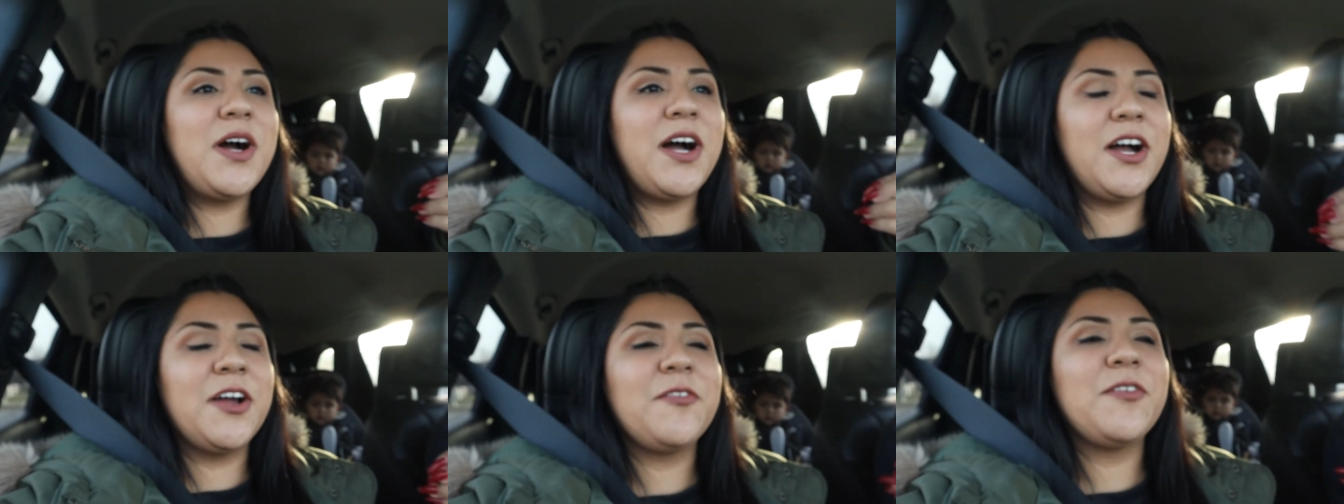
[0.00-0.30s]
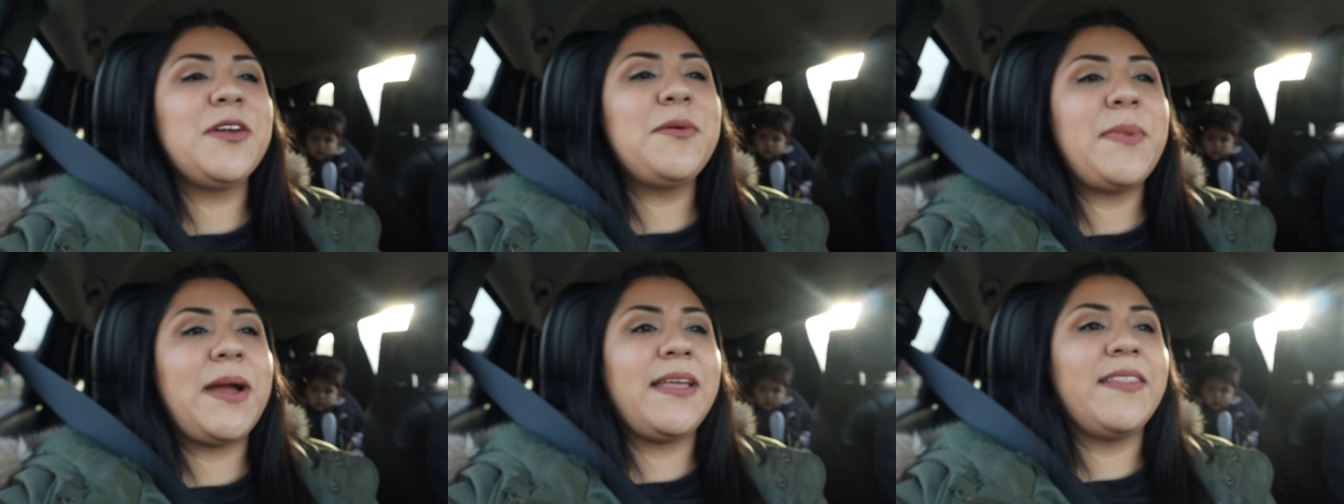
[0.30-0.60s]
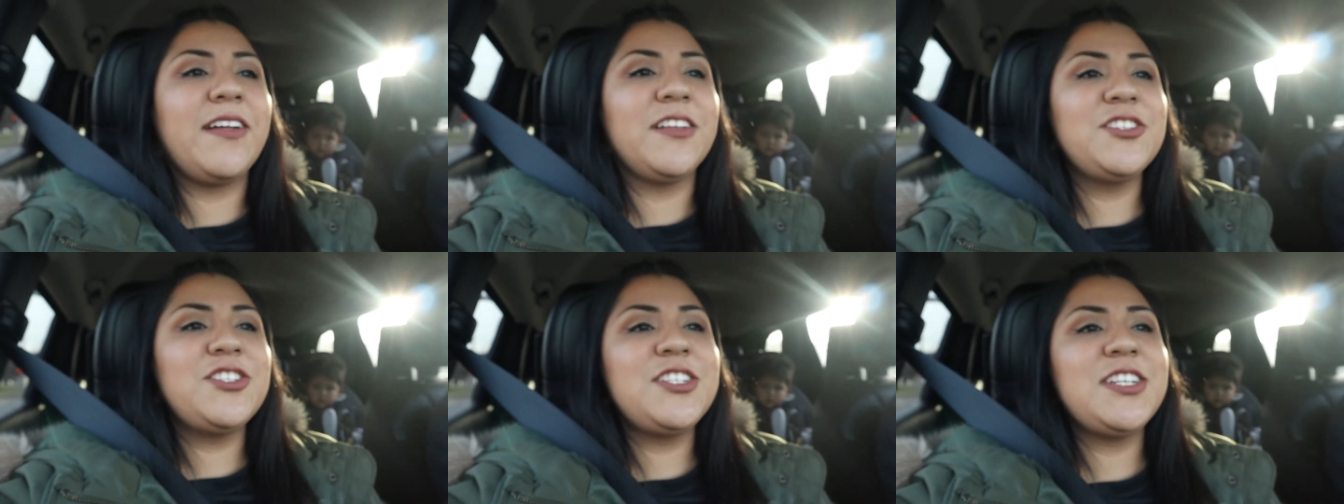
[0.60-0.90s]
hungry by
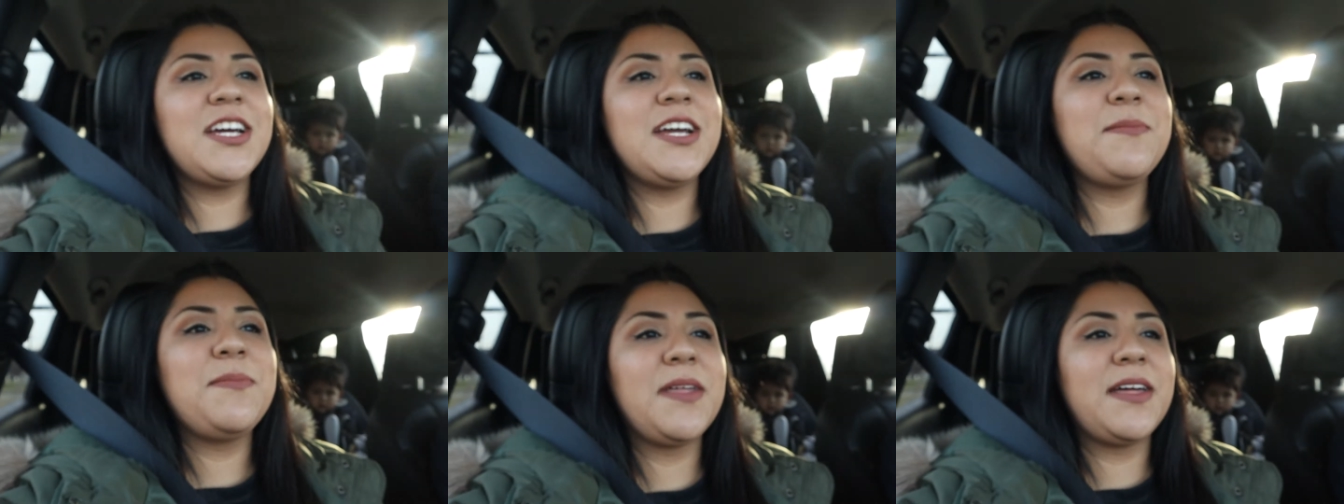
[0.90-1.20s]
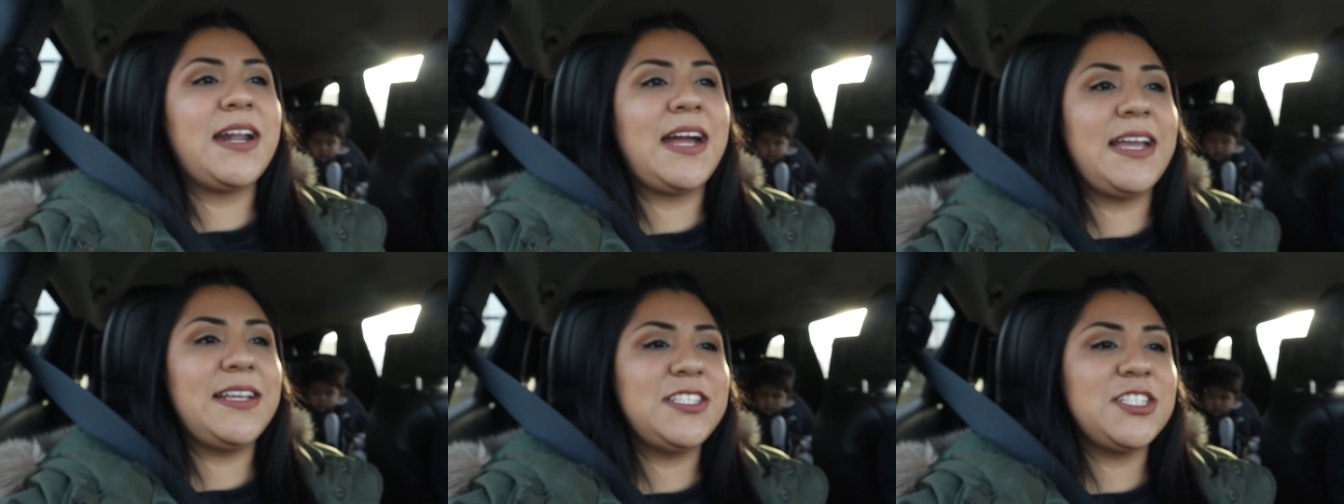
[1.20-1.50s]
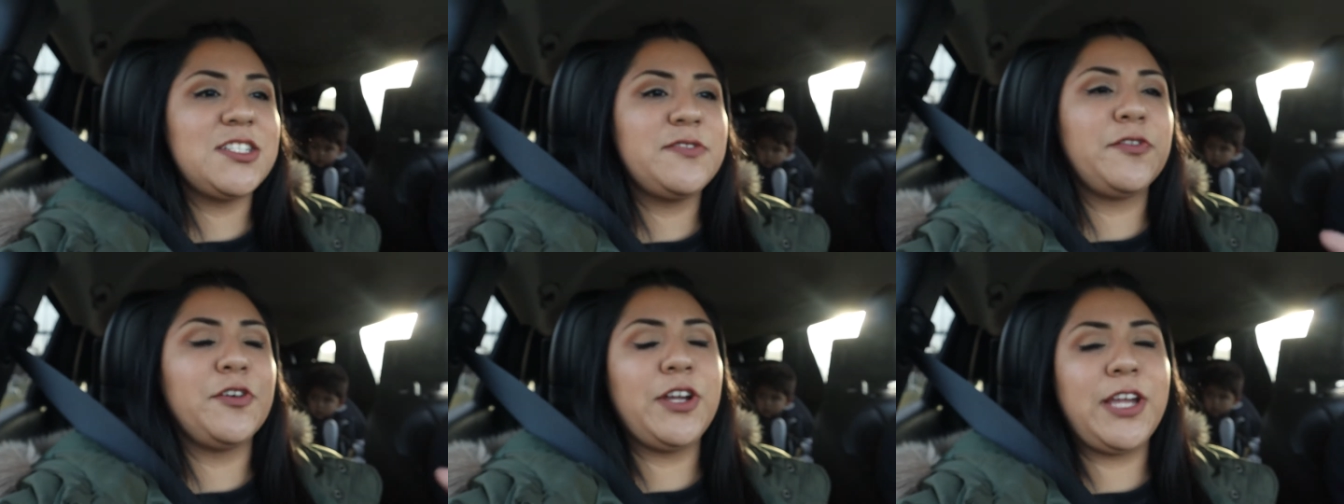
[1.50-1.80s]
lunchtime that I
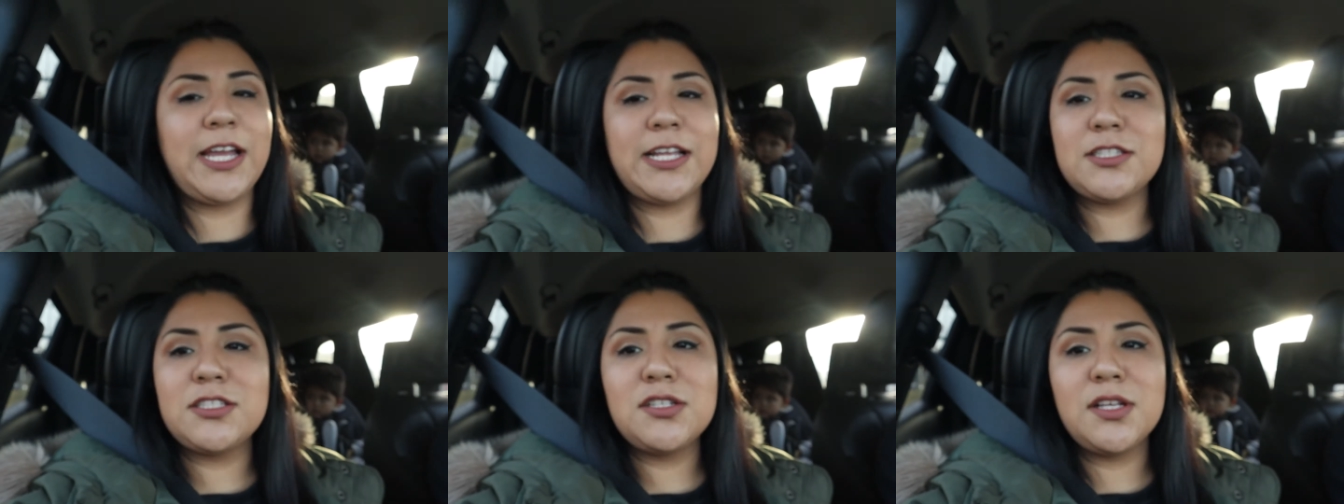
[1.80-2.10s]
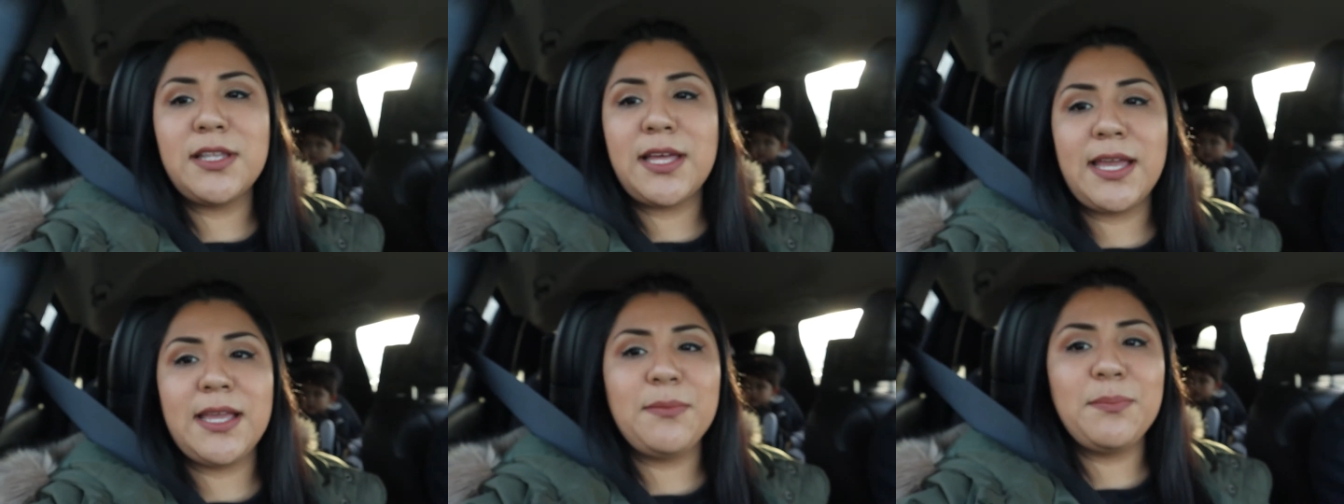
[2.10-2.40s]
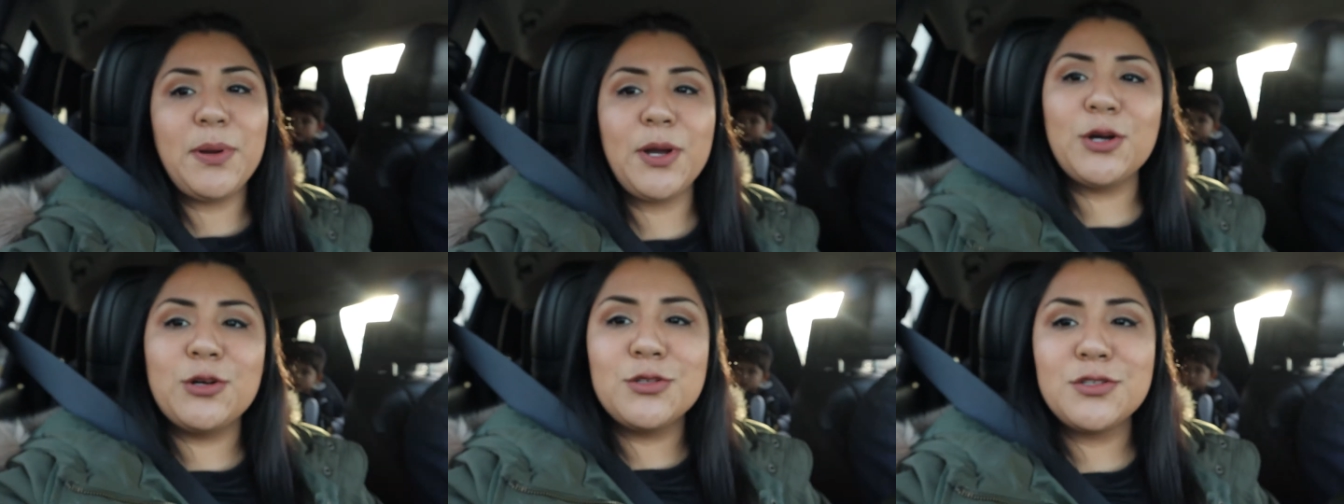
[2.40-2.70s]
just forget to like
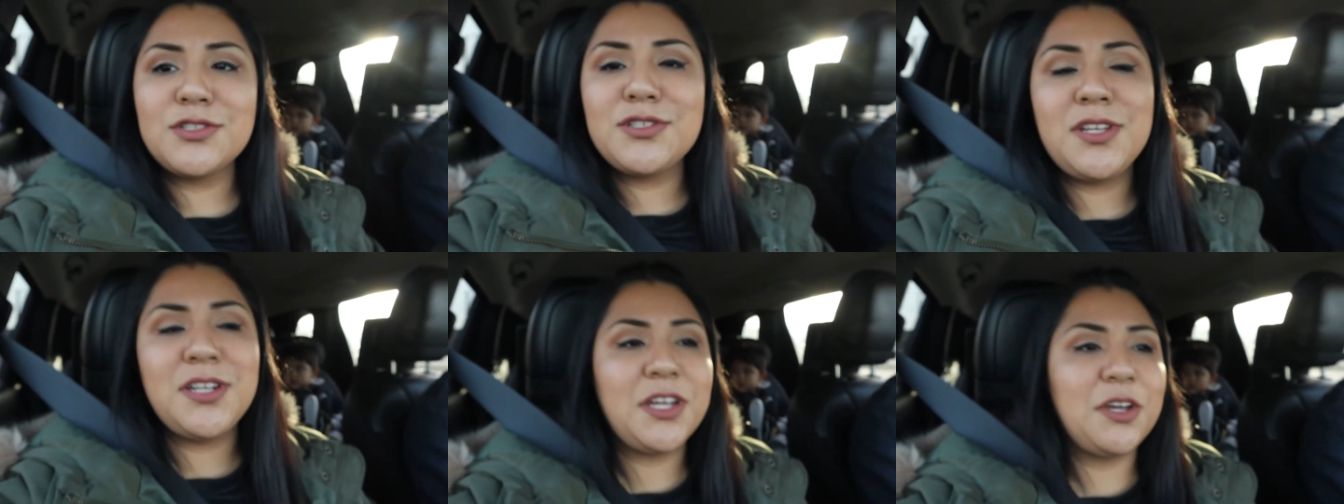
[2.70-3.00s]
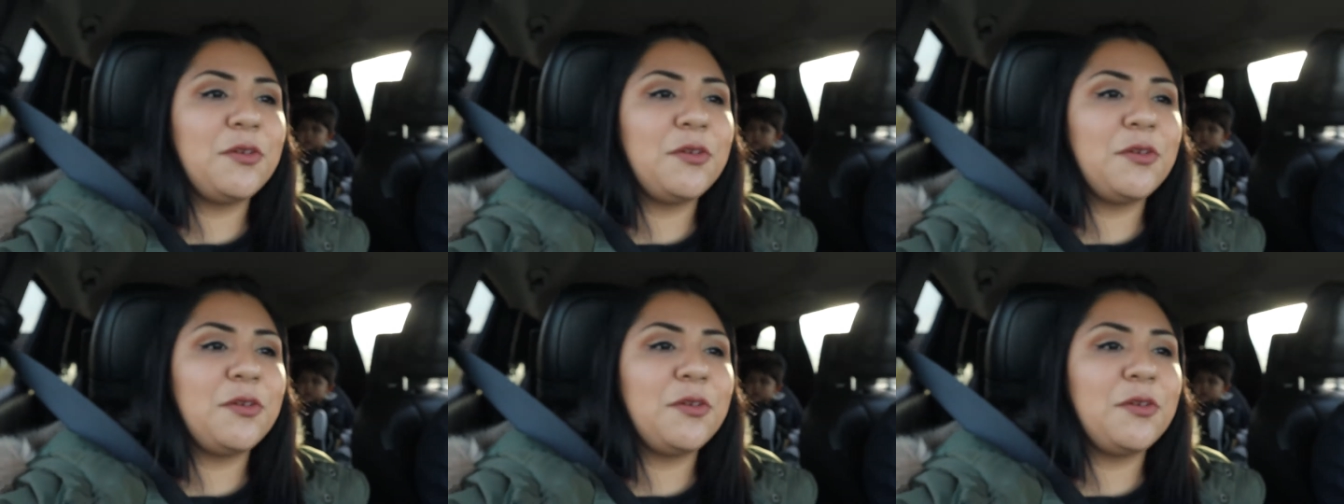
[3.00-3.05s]
post. You